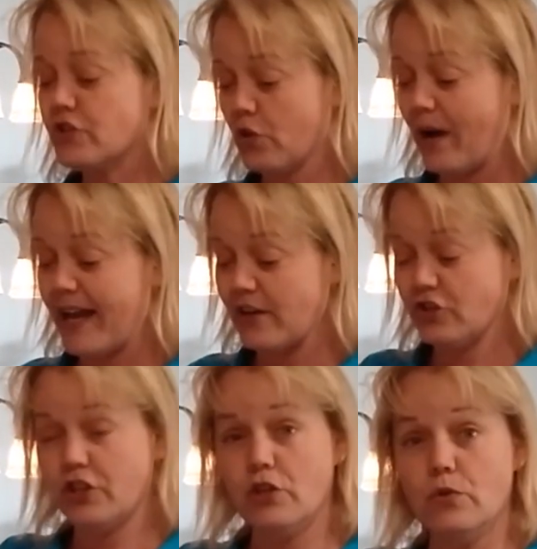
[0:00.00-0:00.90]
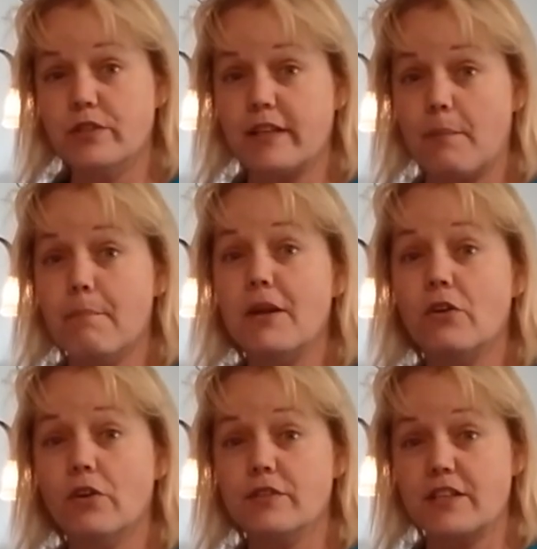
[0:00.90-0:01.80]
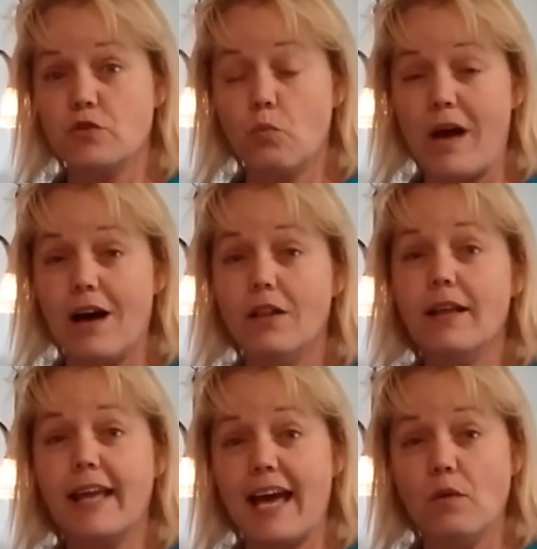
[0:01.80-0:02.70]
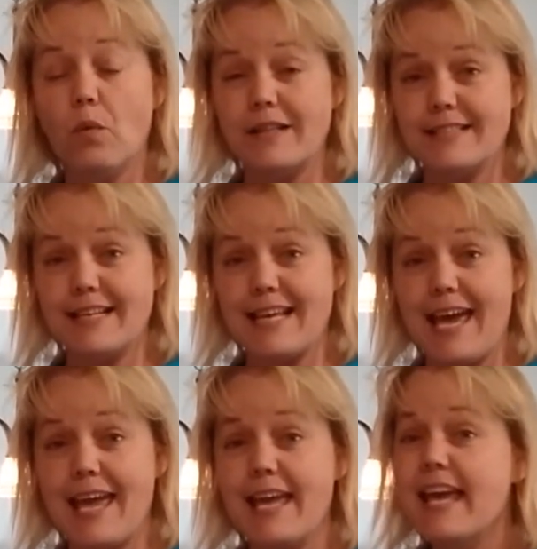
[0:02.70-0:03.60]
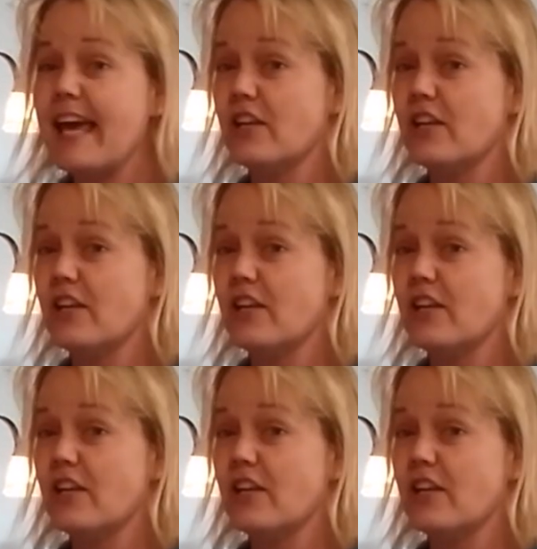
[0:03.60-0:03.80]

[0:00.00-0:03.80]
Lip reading: So I actually use some minerals as well, again, once a day.